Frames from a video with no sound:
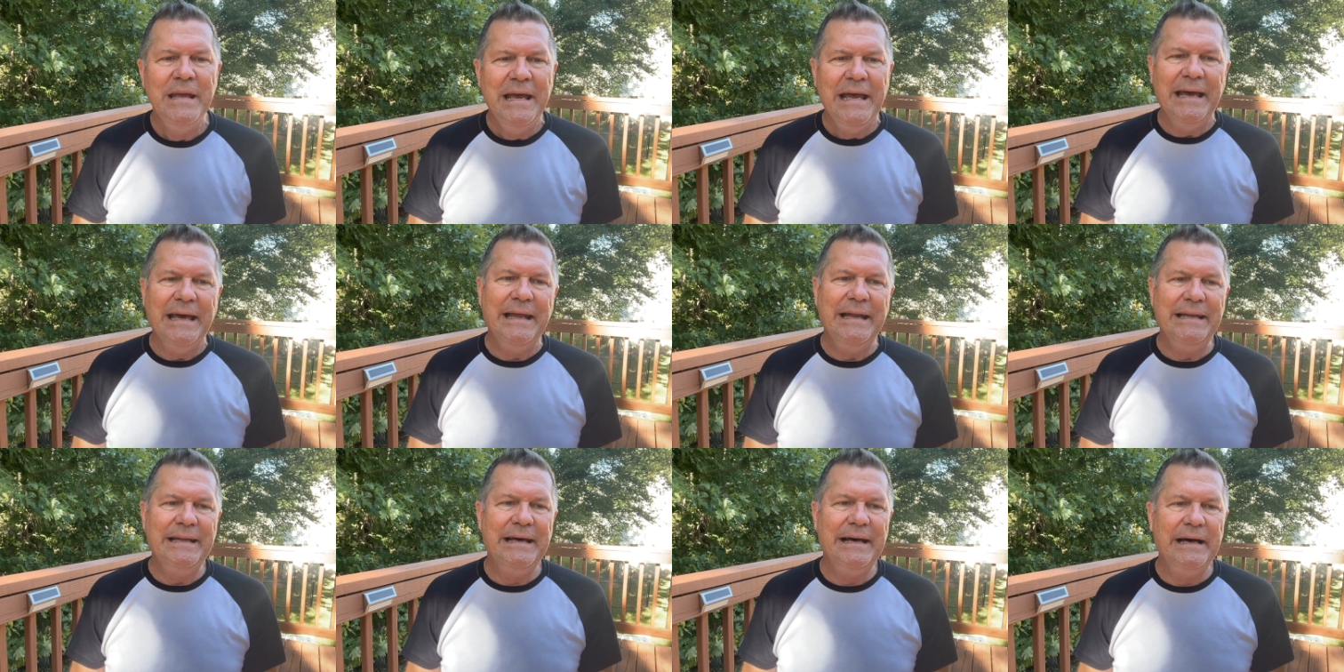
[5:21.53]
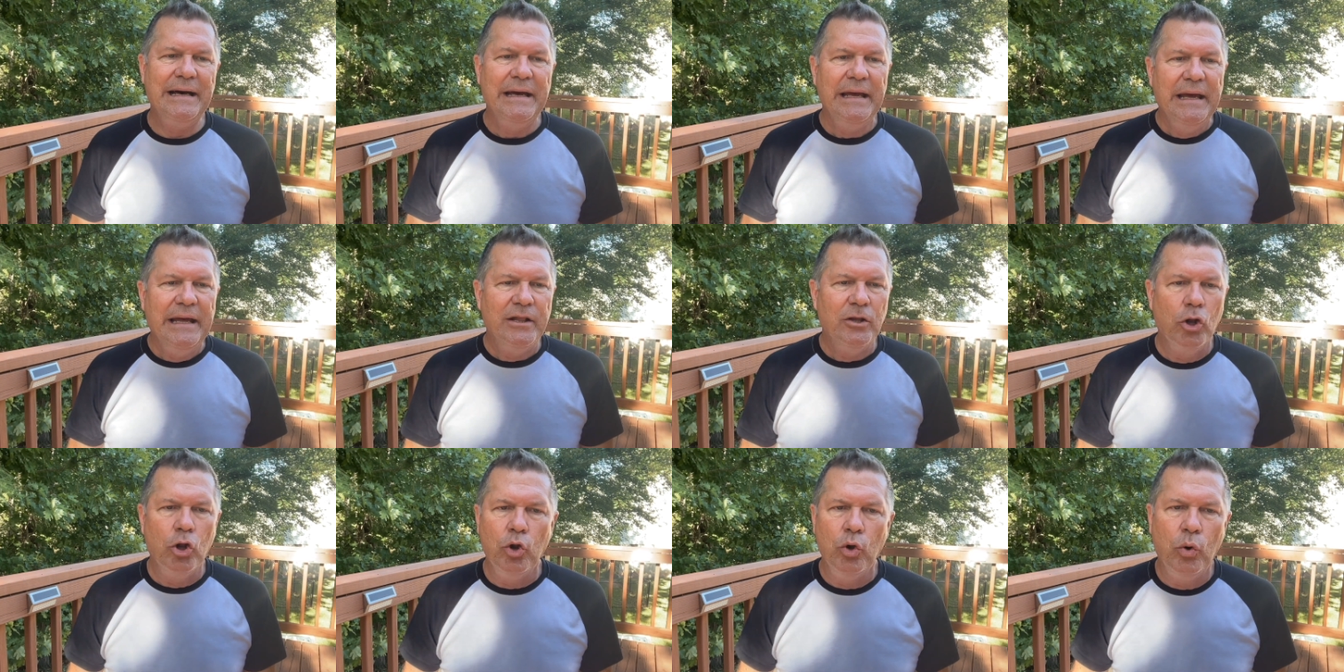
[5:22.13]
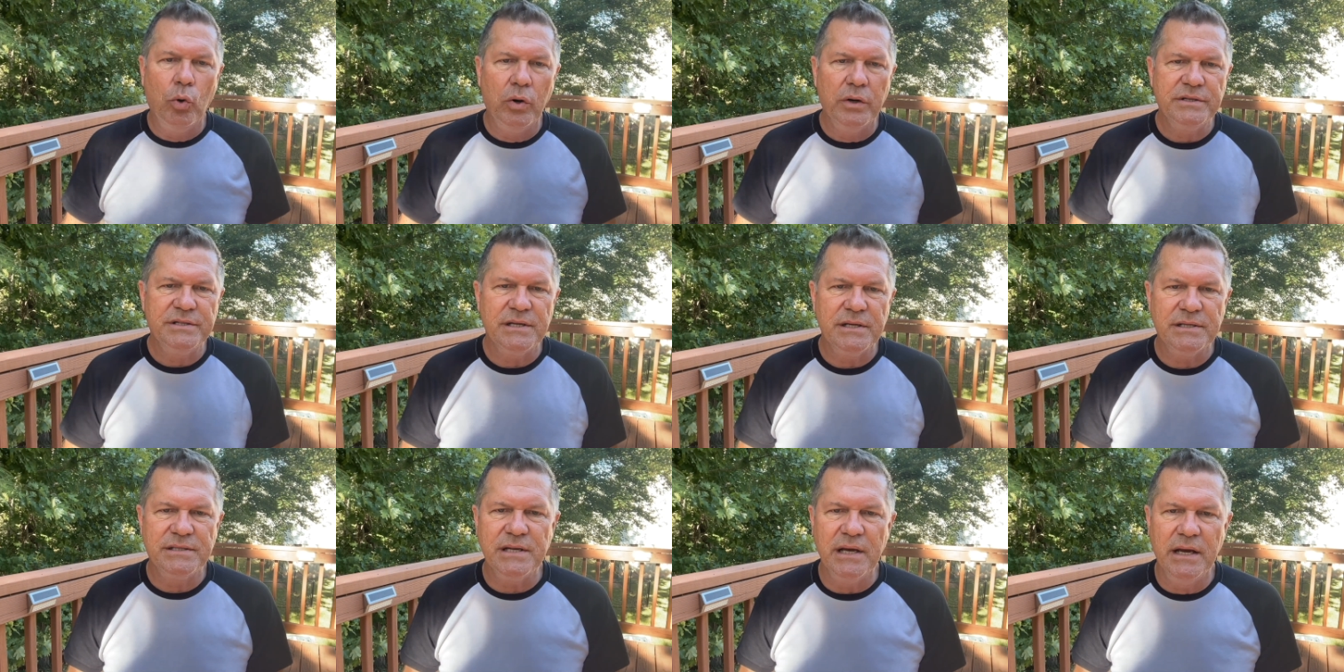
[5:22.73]
And uh, the Lord,
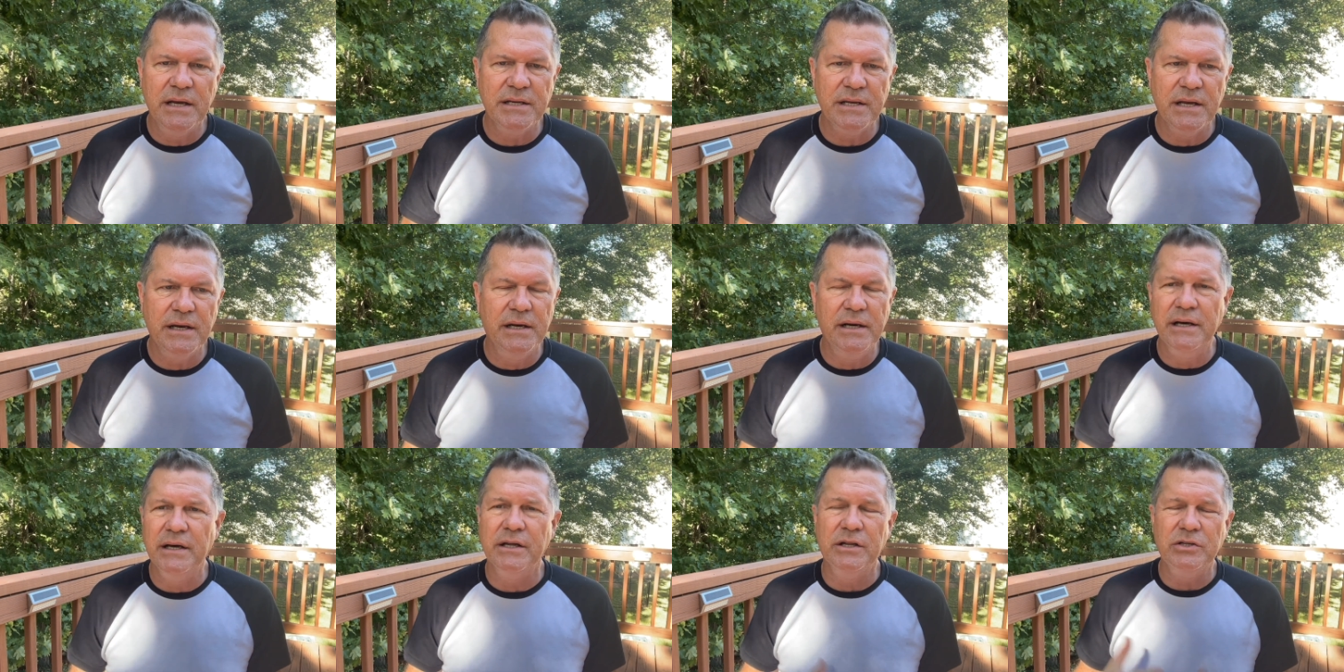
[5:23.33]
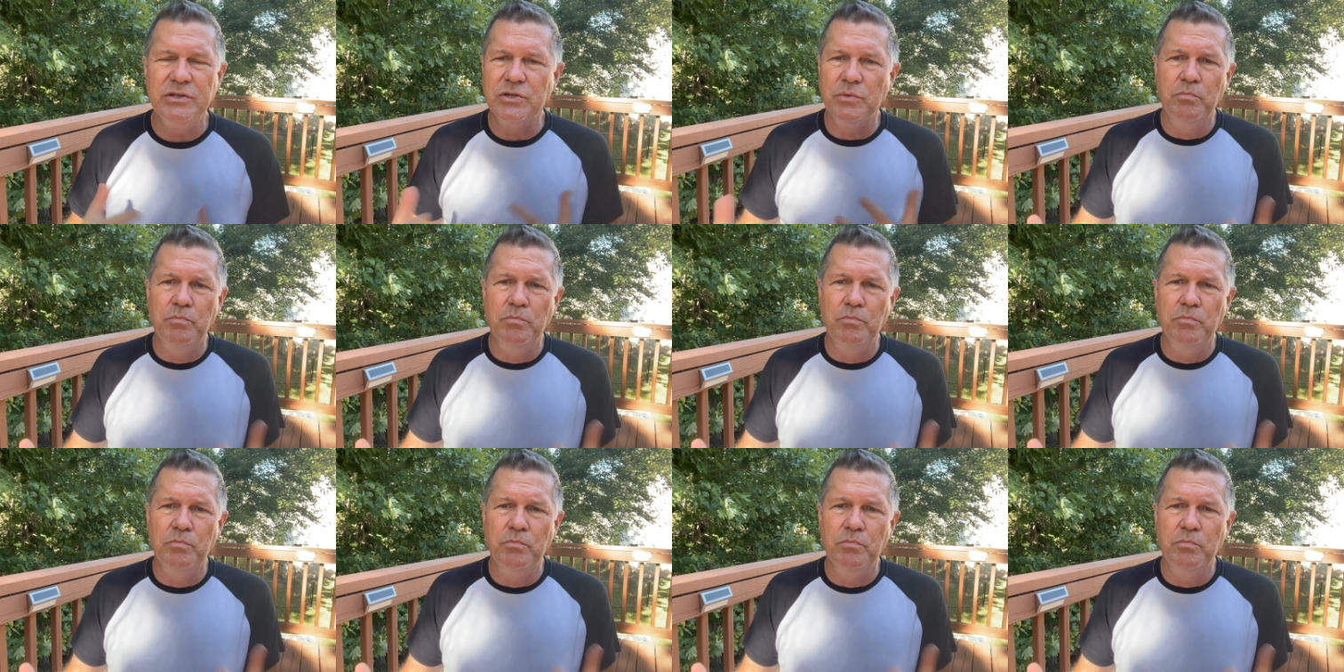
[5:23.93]
uh, uh,